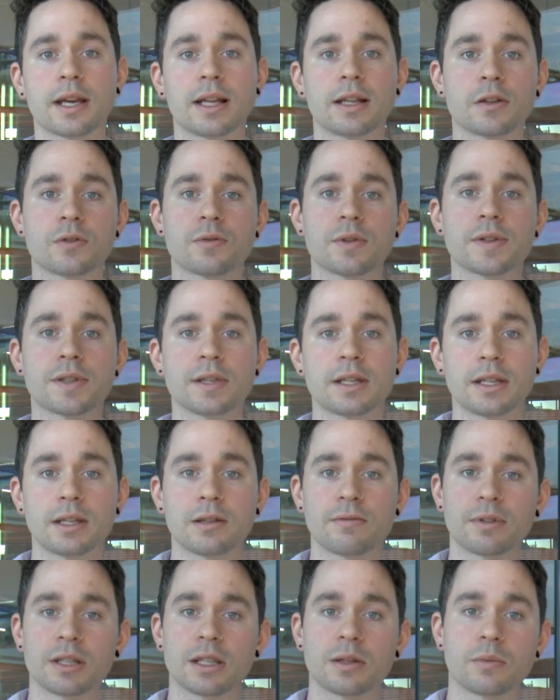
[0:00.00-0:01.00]
electricity
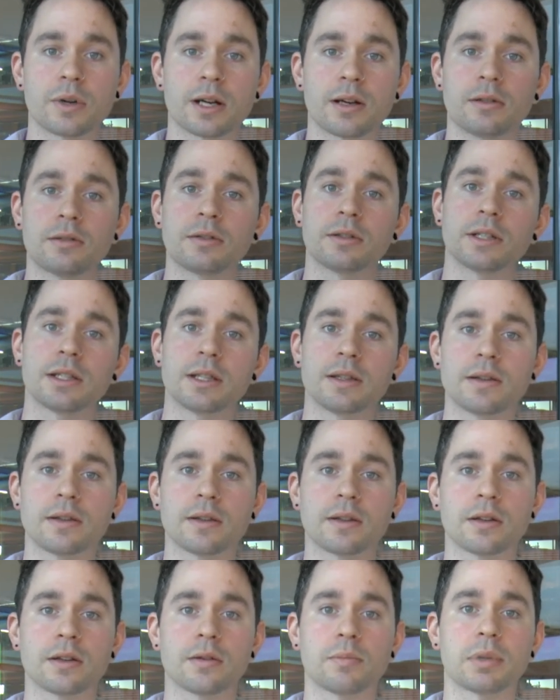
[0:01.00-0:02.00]
really well in
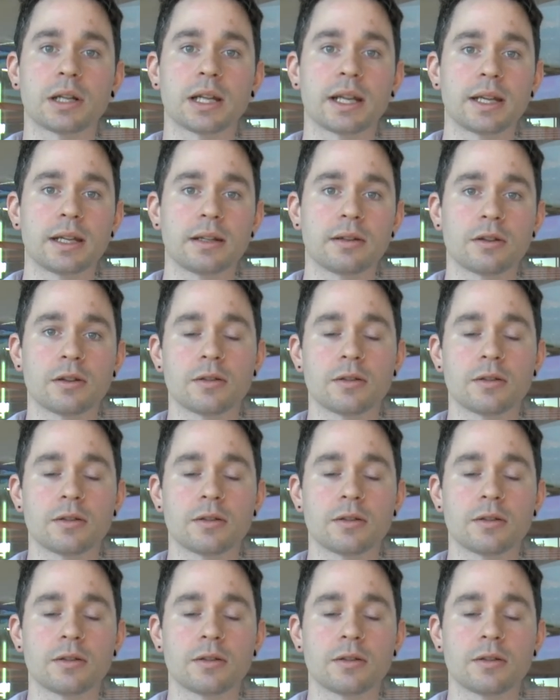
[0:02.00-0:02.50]
the plane